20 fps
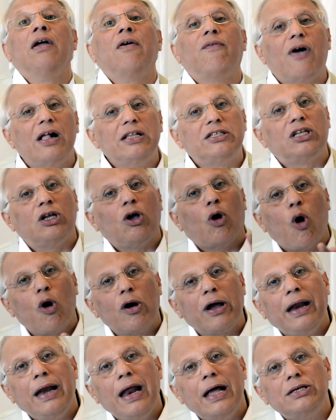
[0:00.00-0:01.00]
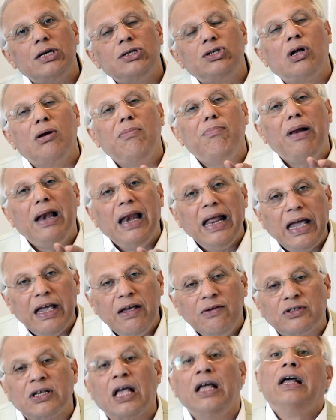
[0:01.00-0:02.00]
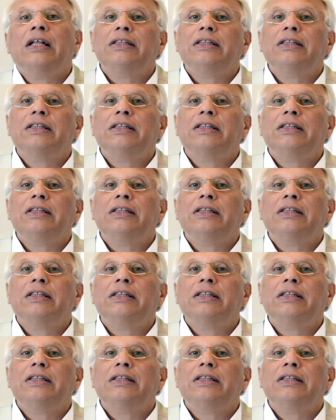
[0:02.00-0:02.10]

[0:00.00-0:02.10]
whilst the organization believes